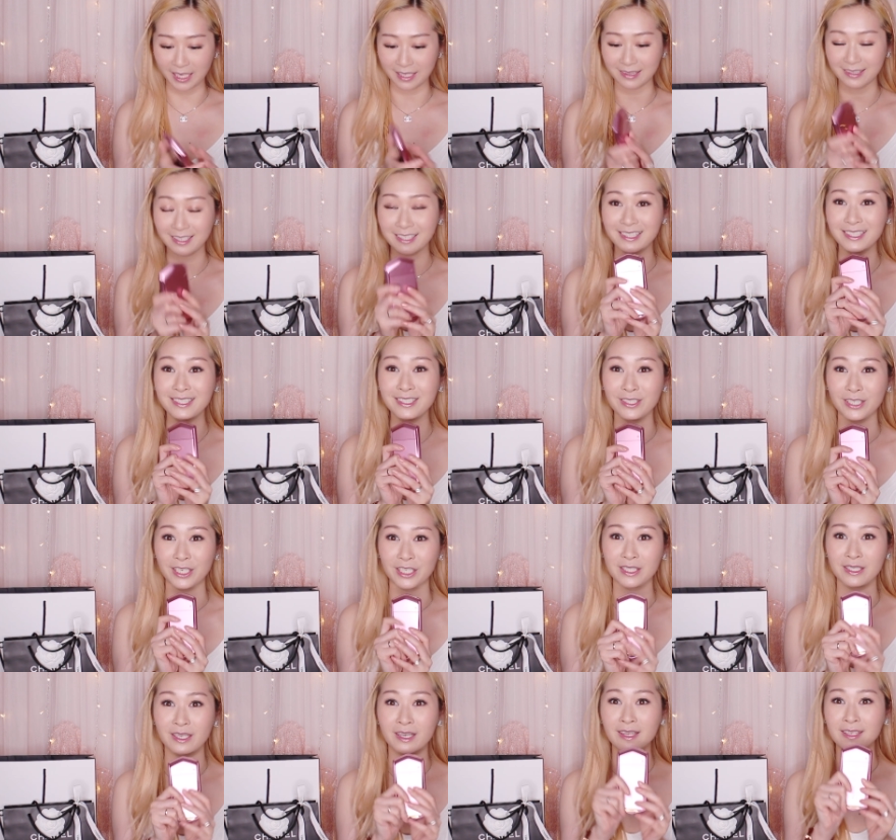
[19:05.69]
and this is
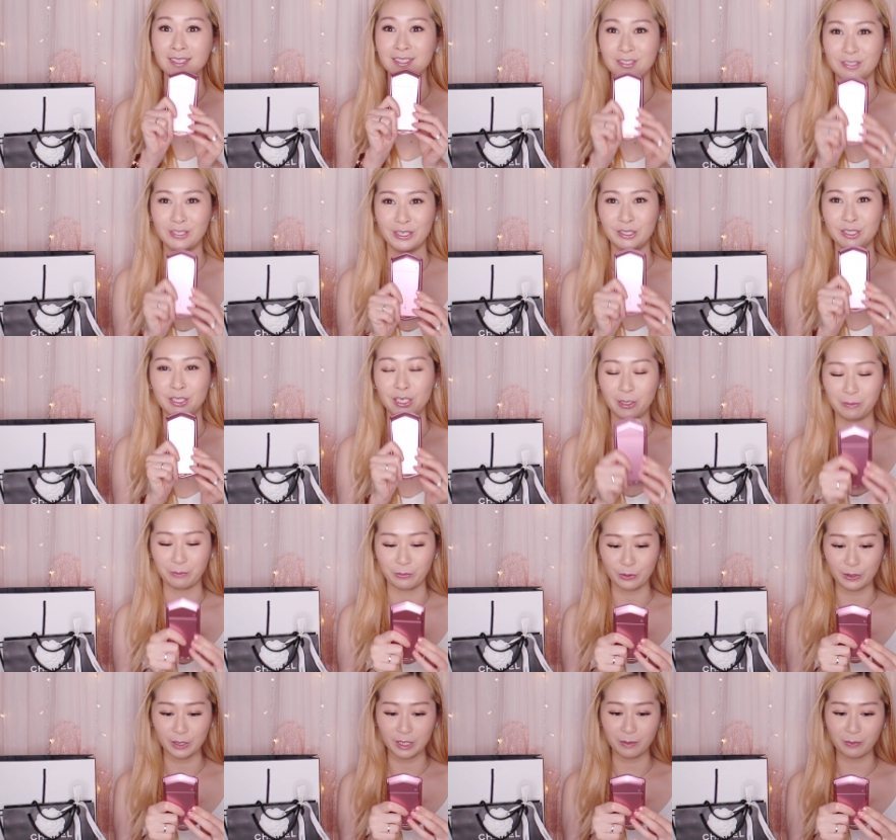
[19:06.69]
just such a
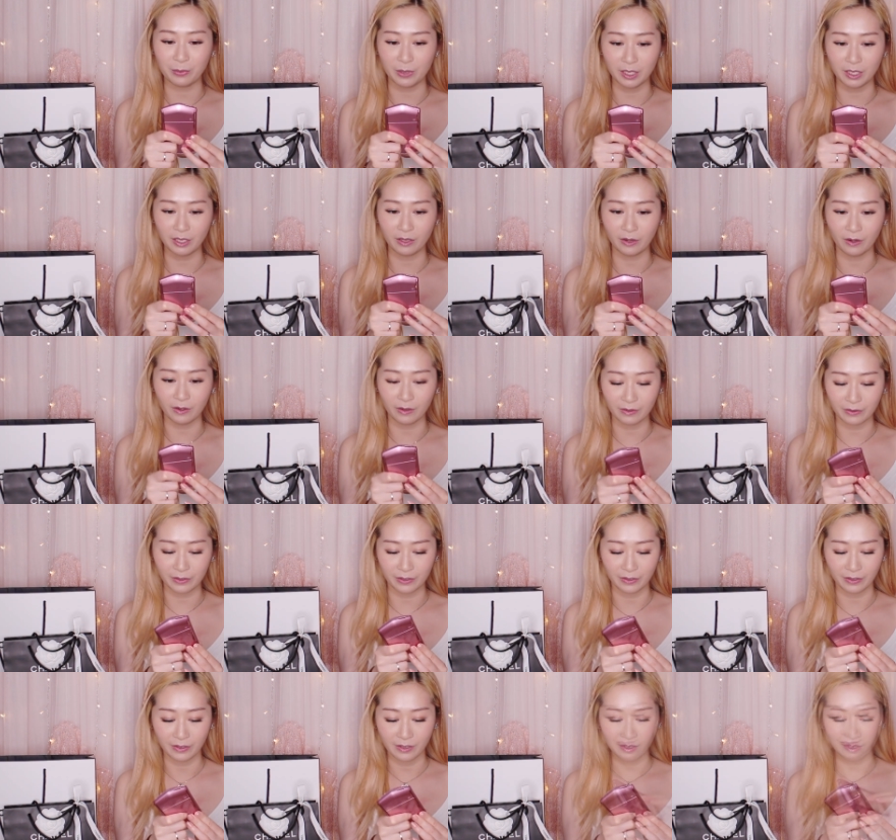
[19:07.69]
pretty pink
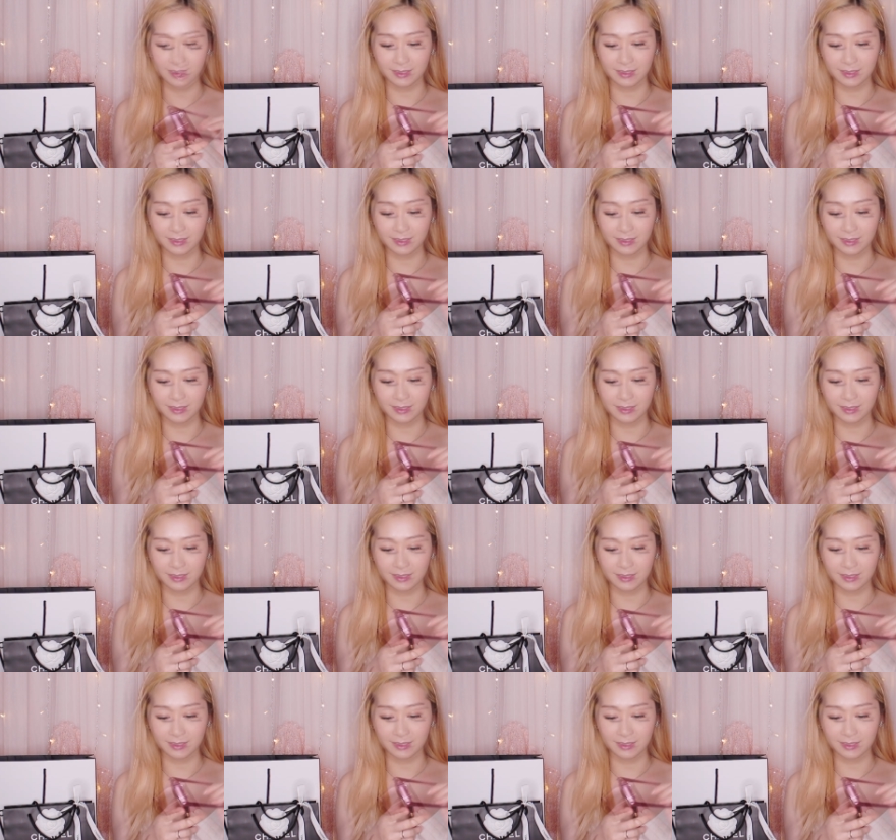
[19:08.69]
color,